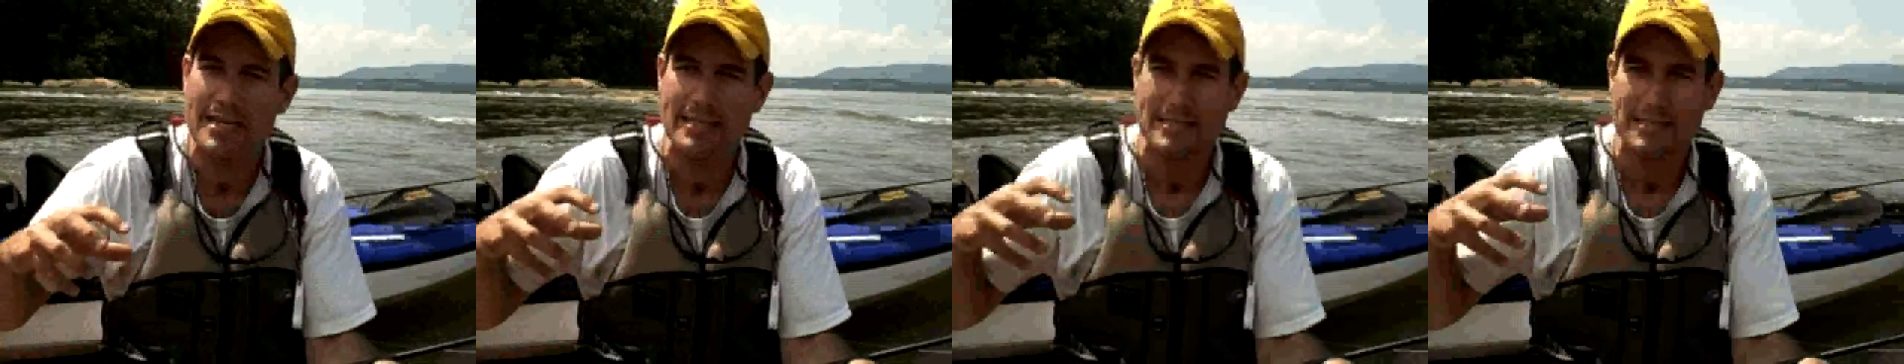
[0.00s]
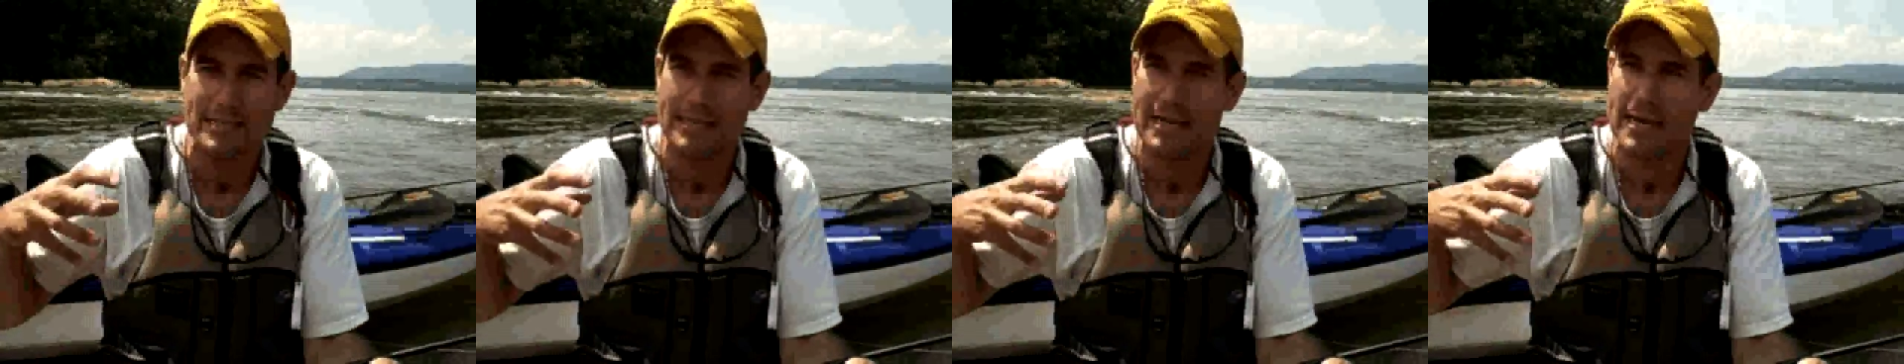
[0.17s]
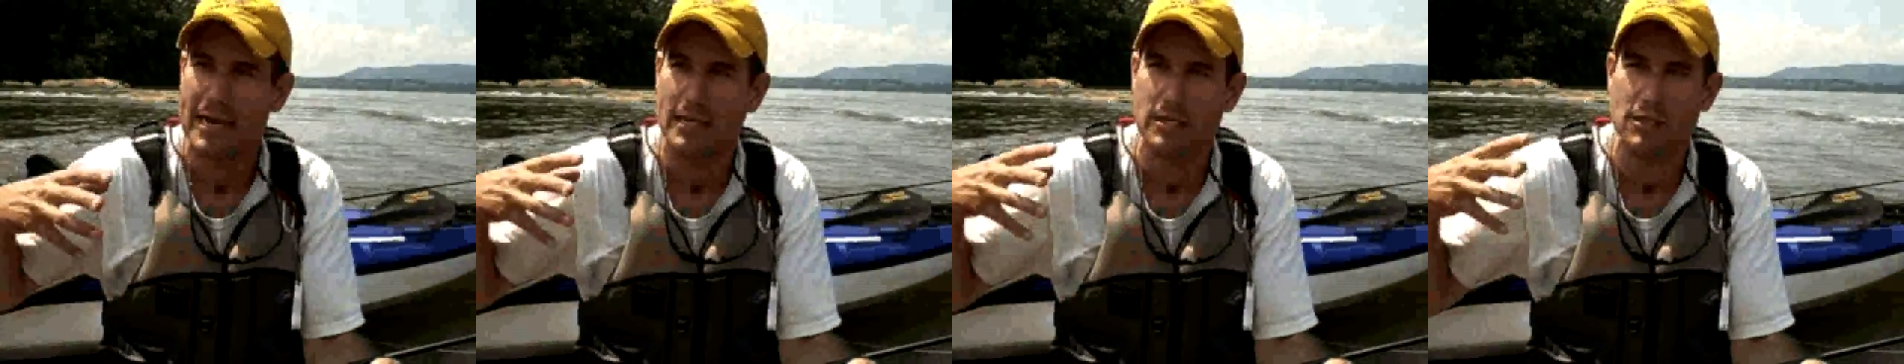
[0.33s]

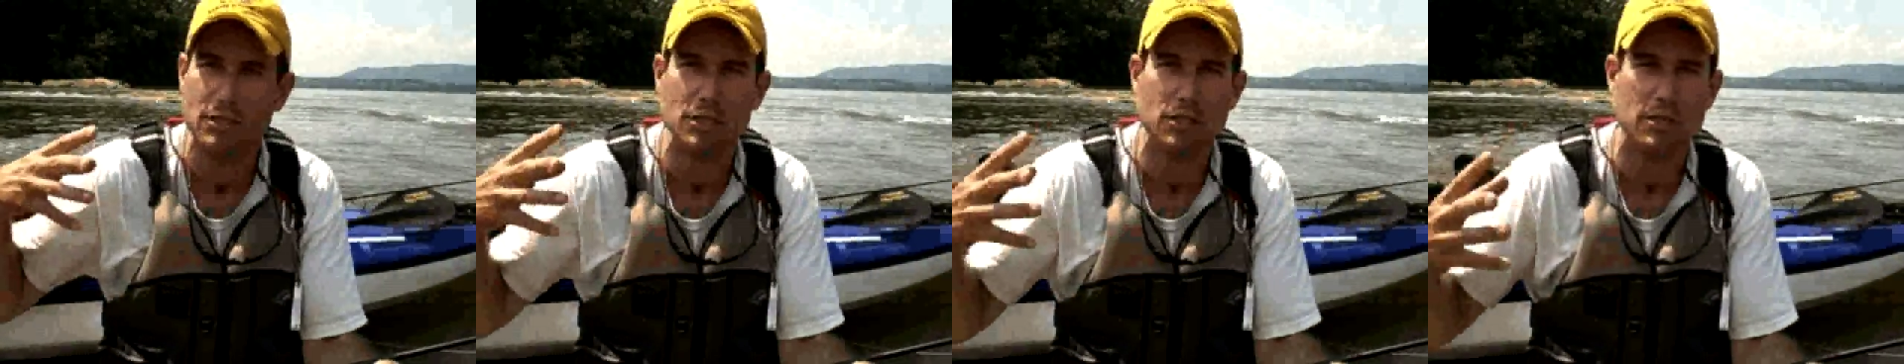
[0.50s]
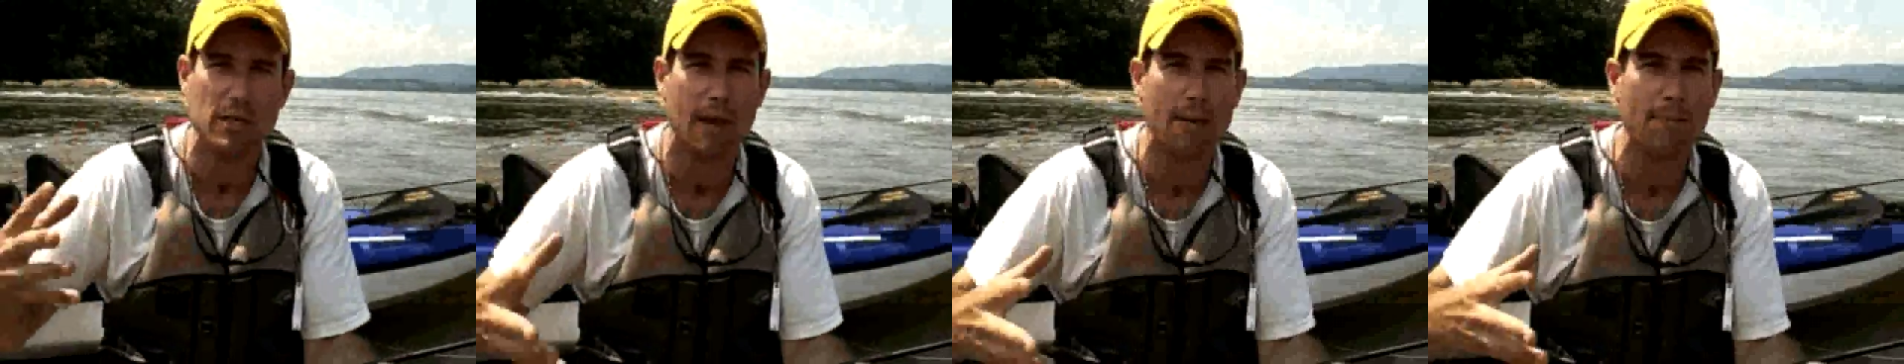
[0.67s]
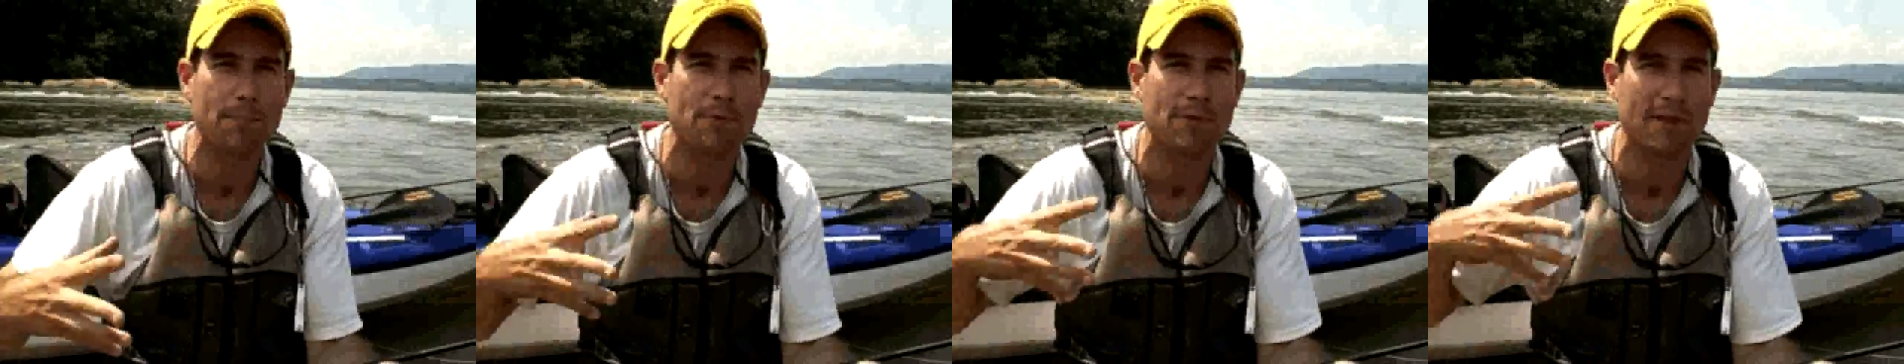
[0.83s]
to catch
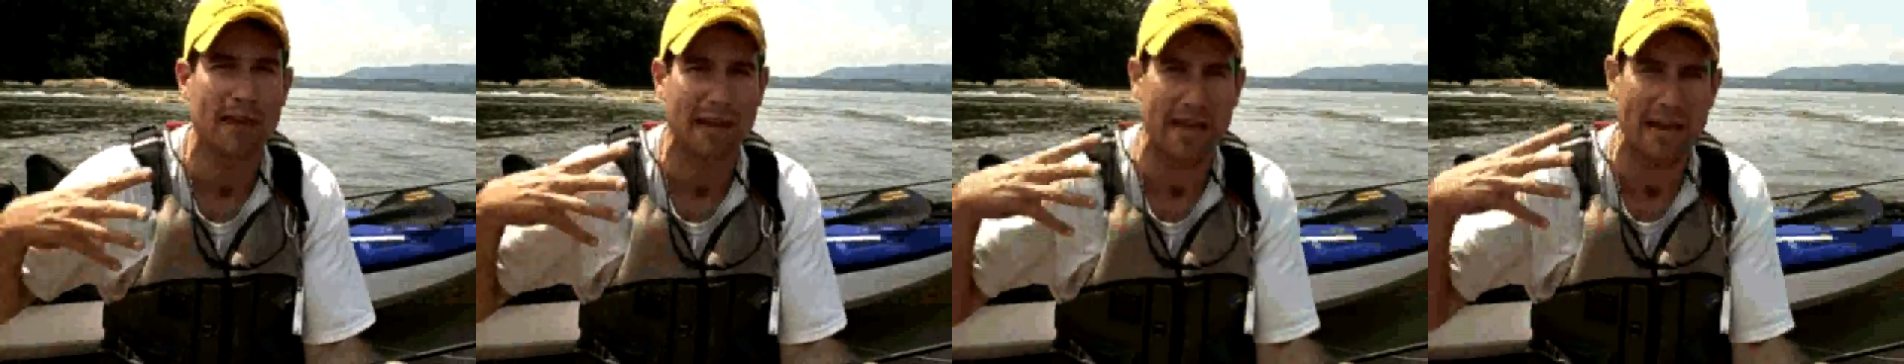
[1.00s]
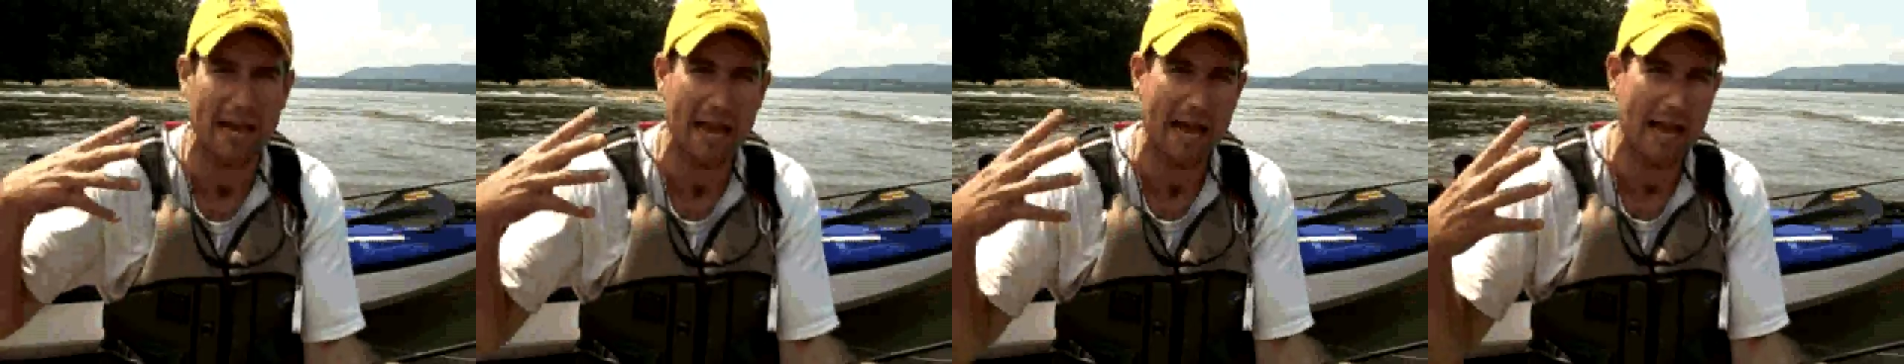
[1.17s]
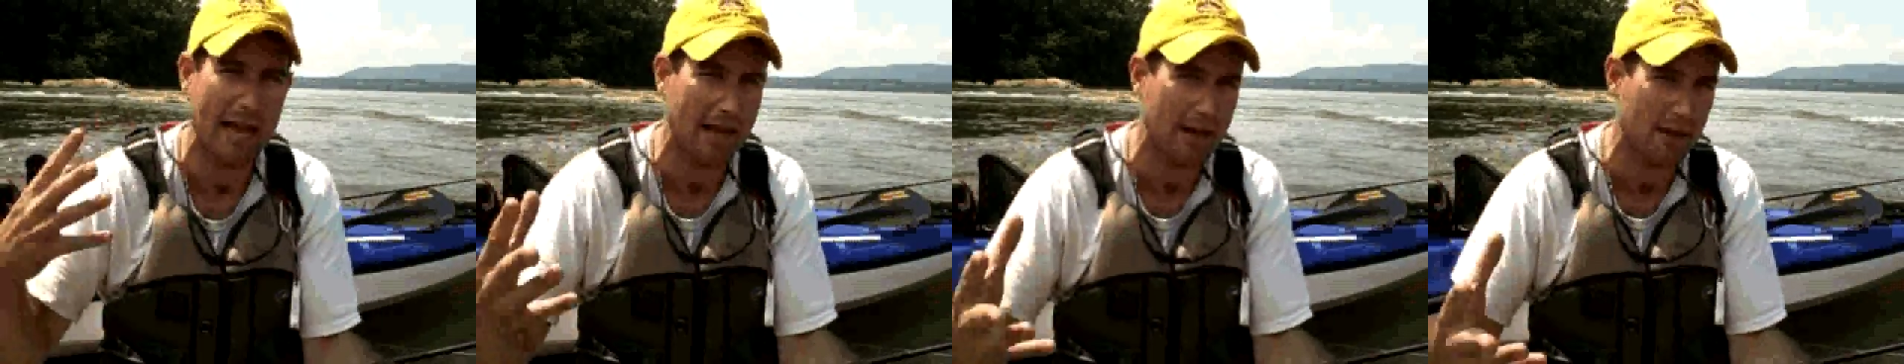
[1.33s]
something,
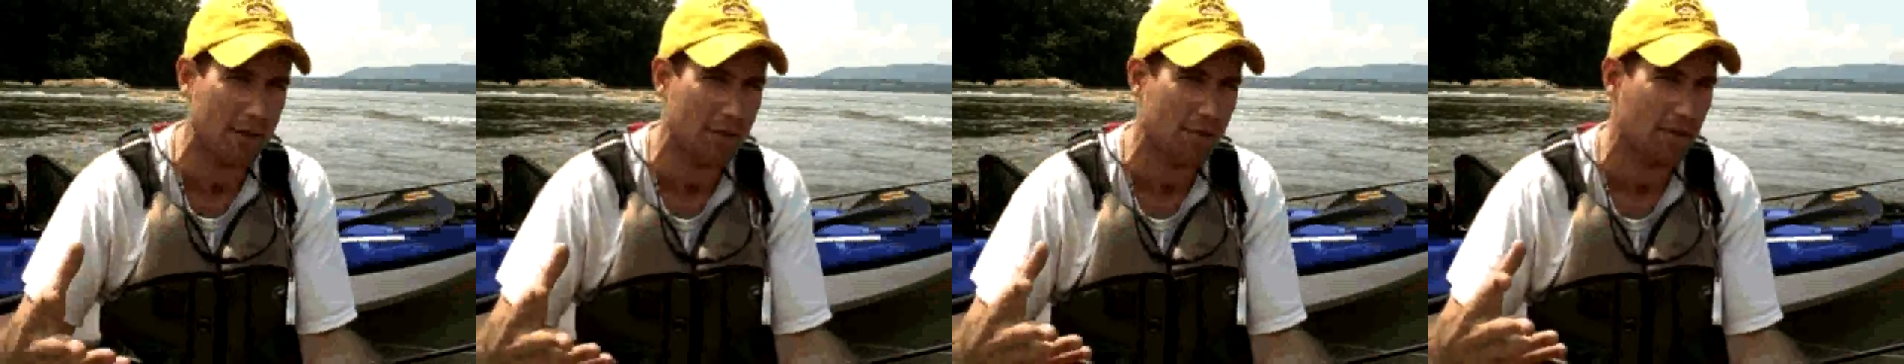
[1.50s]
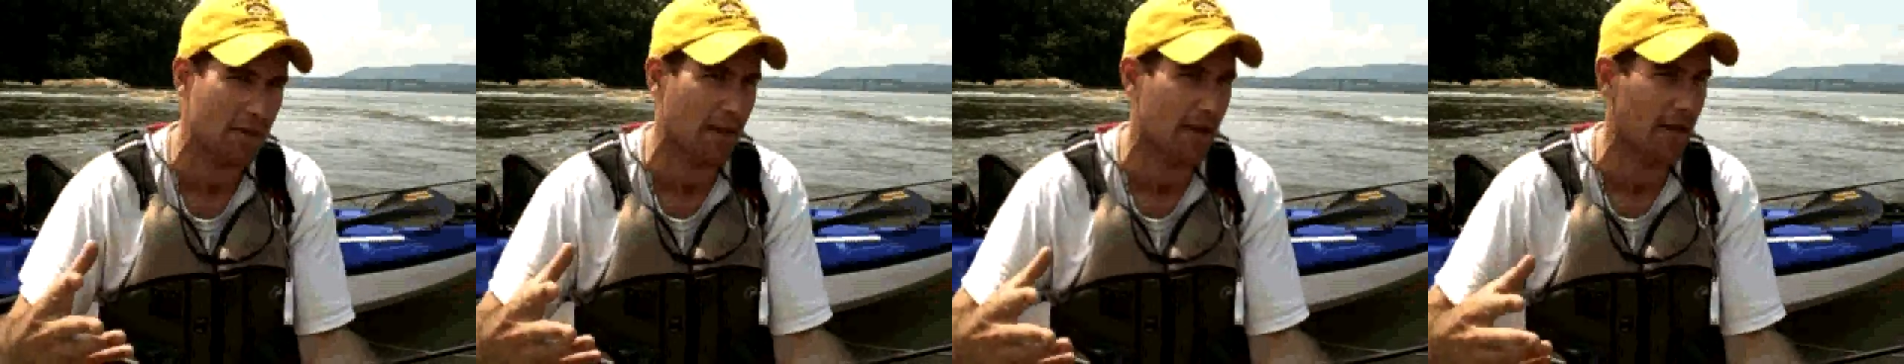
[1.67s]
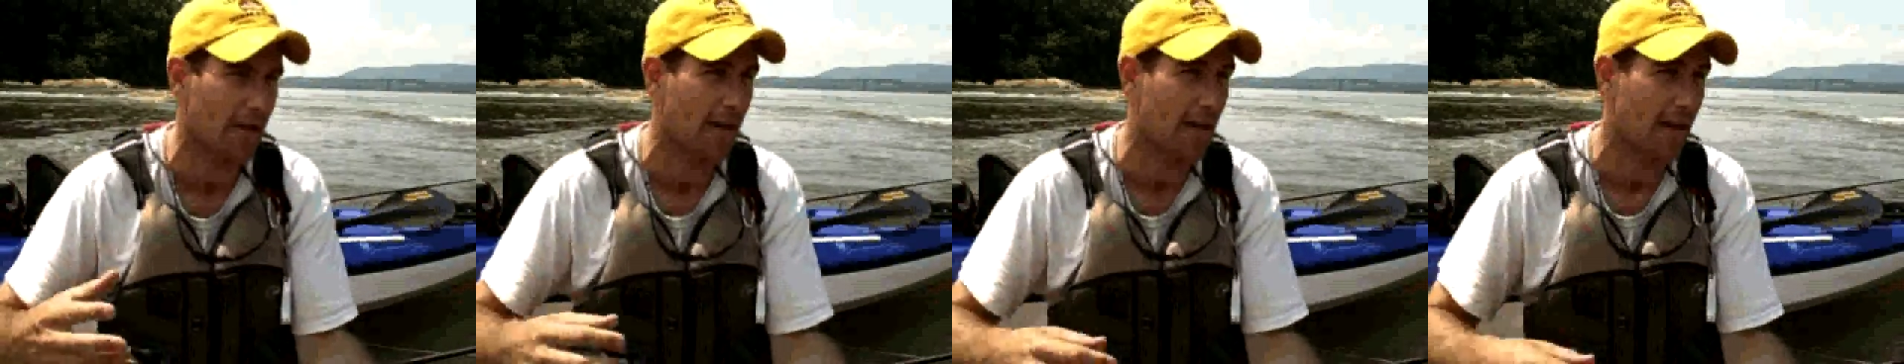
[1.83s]

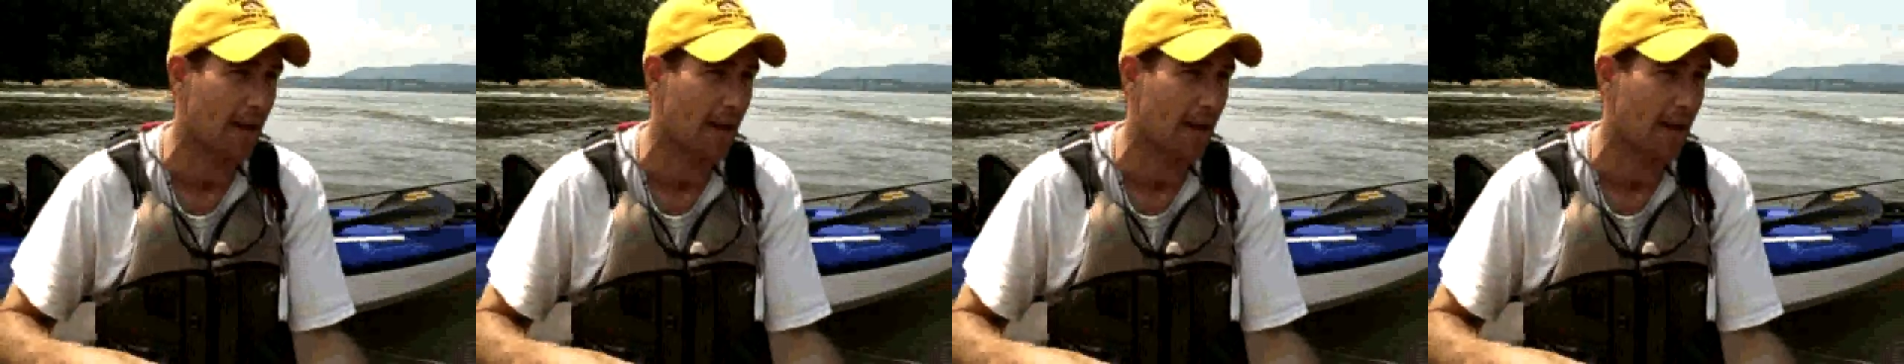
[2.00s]
anything.